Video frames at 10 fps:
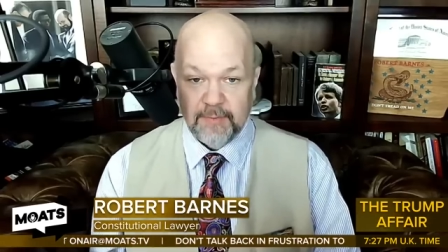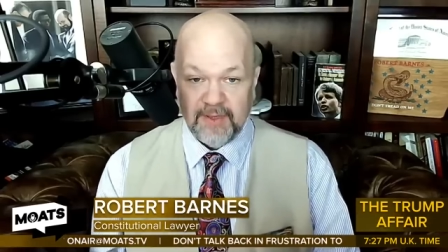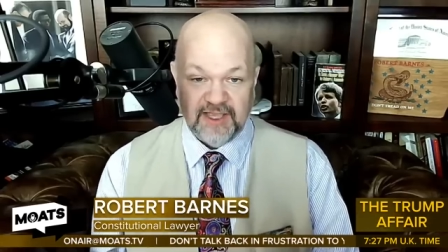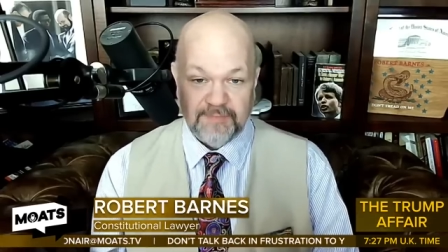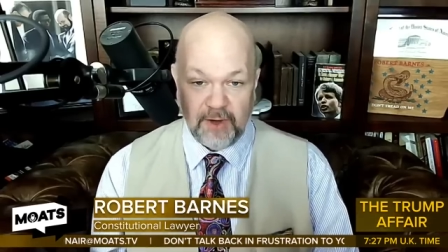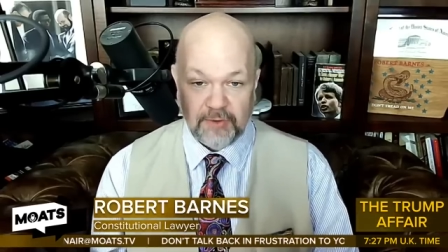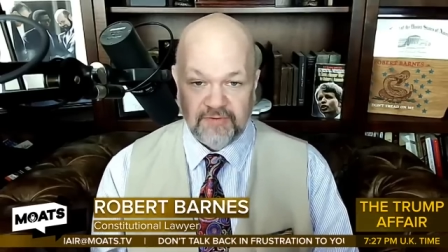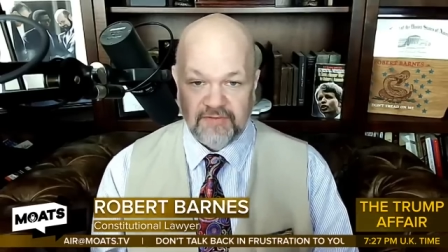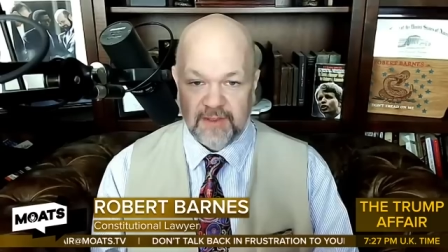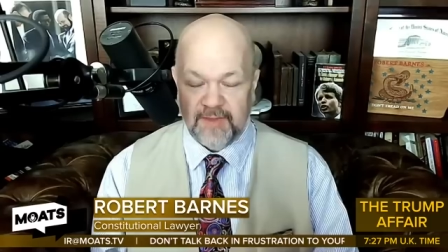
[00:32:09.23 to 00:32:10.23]
because both
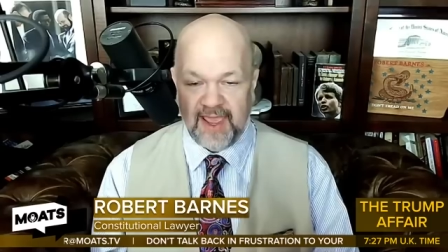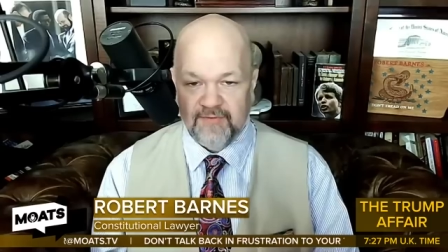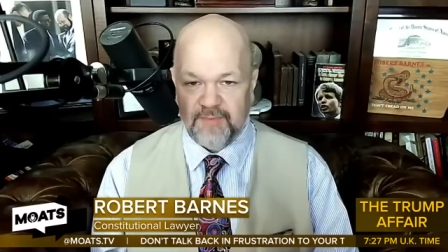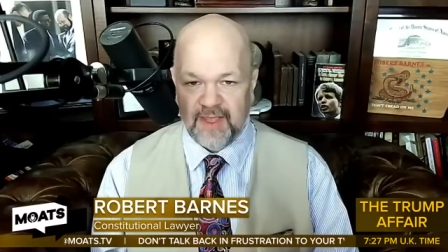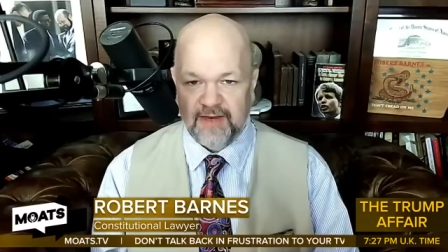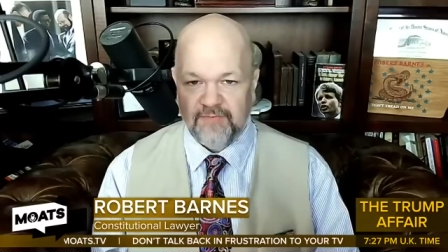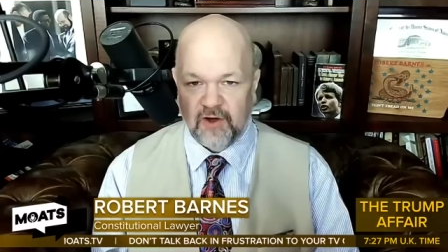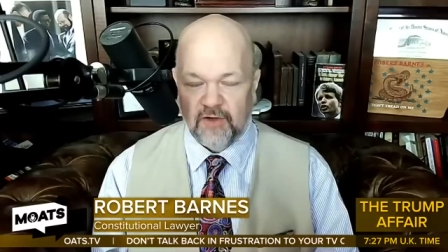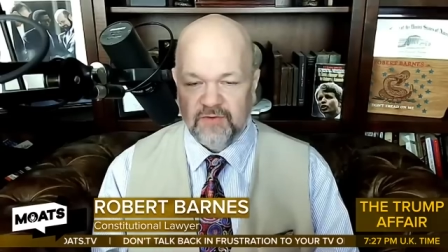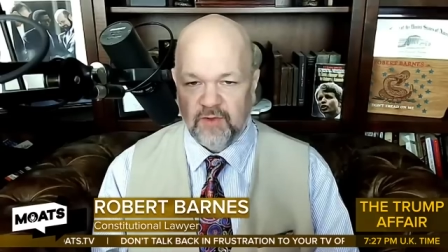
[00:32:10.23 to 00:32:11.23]
of them have been
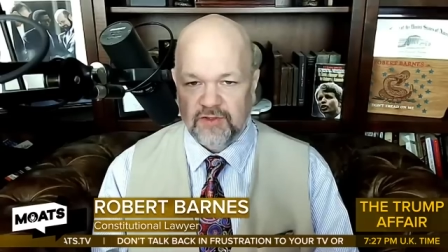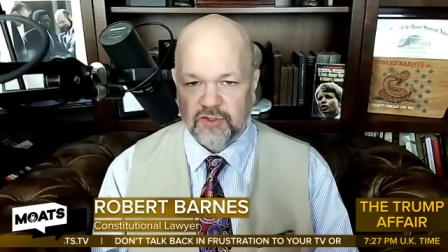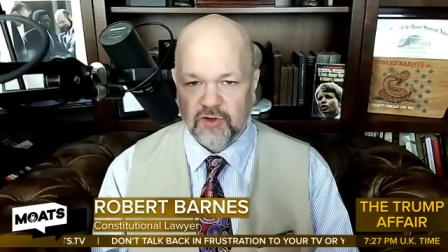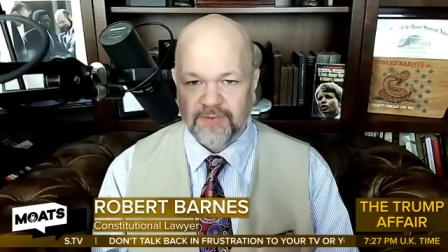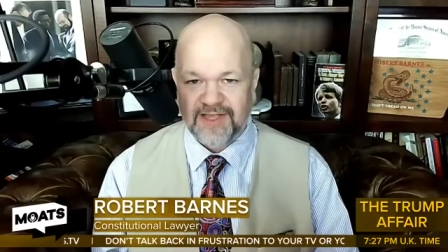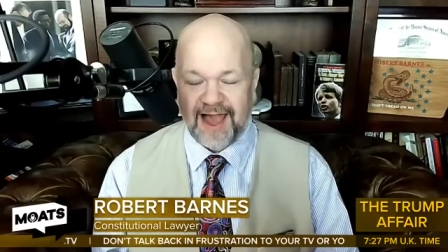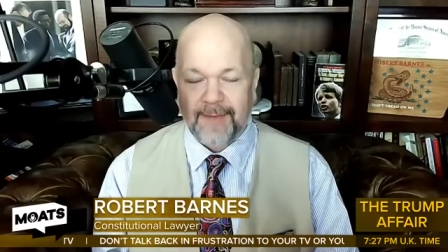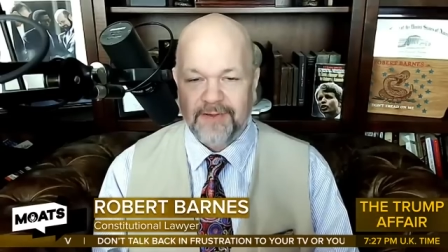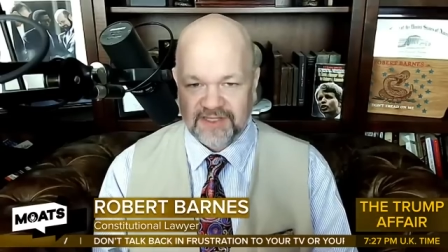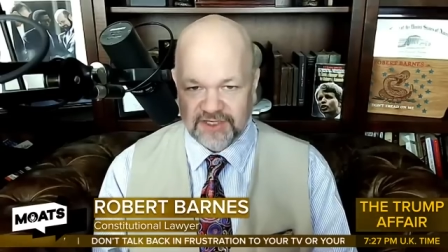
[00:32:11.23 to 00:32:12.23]
involved with Trump's
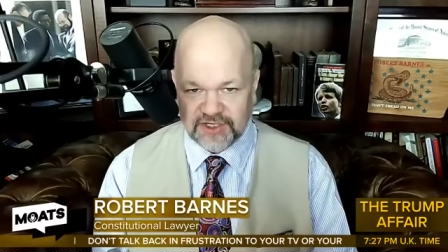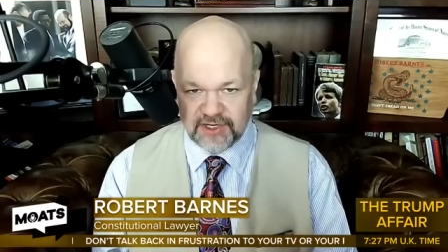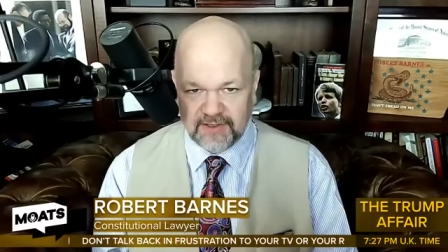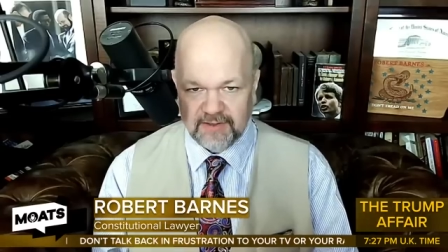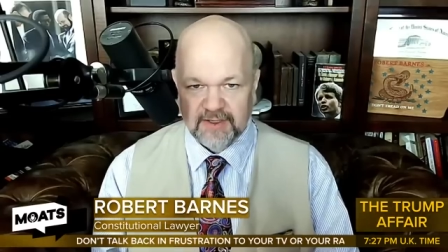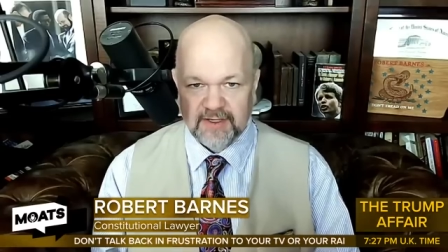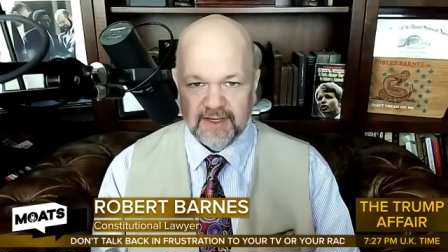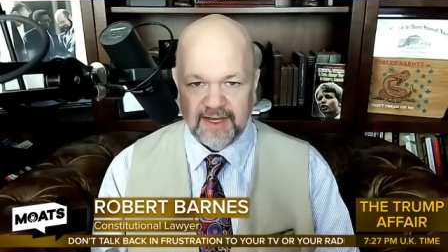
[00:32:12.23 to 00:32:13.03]
opposition,